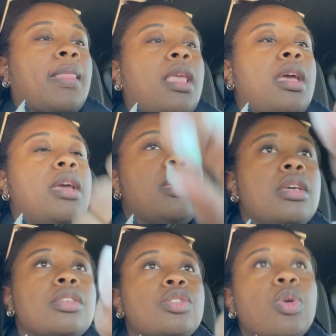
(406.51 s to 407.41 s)
It
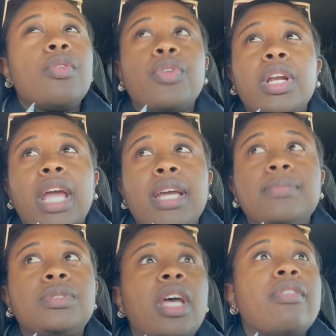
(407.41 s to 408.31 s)
is twelve forty-eight,
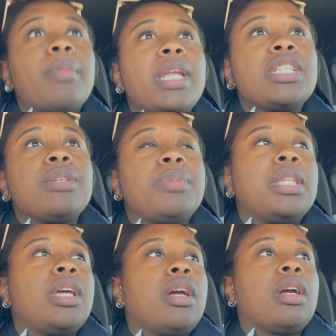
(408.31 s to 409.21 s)
so everybody should be
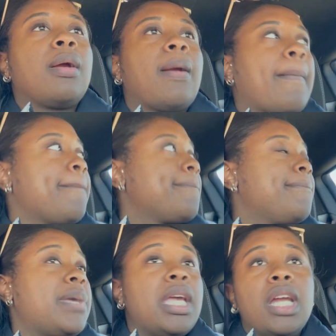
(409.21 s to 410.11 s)
there,
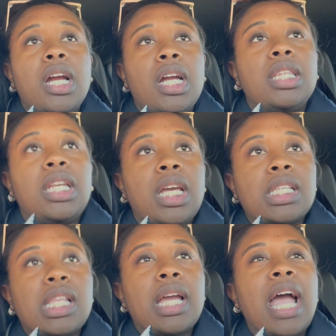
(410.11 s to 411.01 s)
be here in the
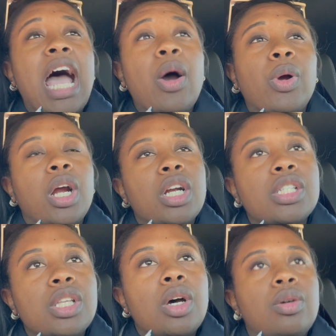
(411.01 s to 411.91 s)
next like hour or
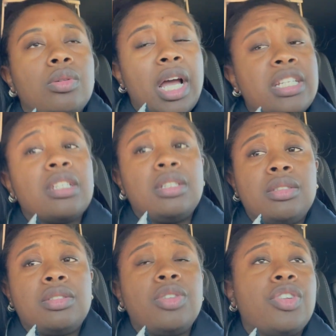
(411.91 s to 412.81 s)
so. Actually,
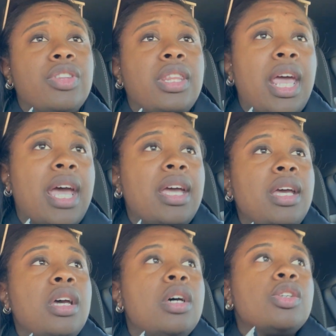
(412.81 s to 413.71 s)
sooner than that.
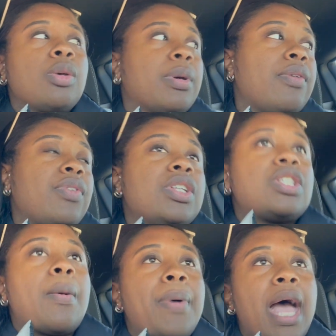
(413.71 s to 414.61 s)
So I'm gonna finish
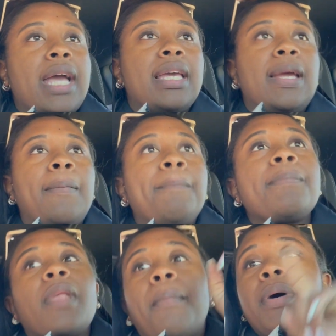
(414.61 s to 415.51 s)
up packing,
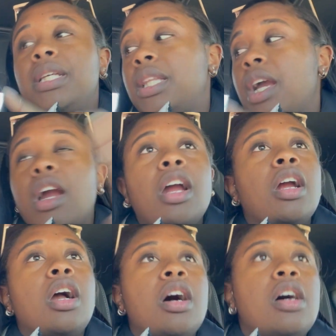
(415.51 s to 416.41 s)
put
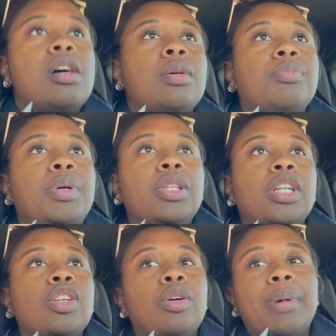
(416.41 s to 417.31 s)
their, um, build
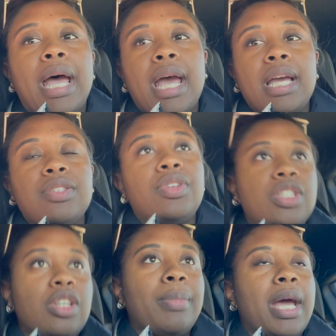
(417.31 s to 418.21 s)
their little bags,
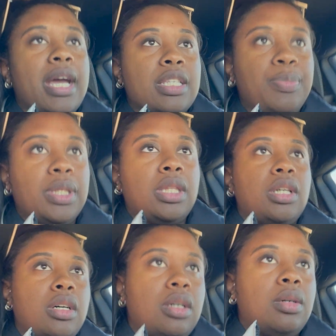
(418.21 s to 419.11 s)
finish their bags, put
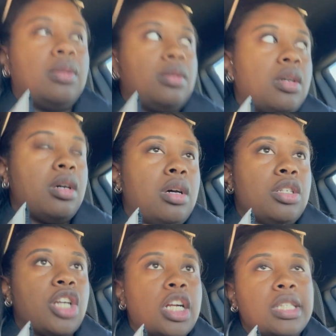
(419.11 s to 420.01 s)
the uh,
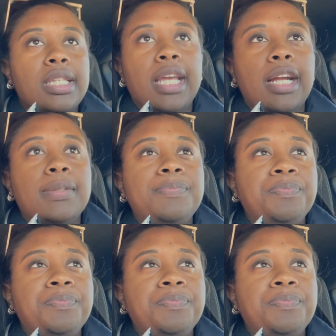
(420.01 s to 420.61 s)
shirts in there,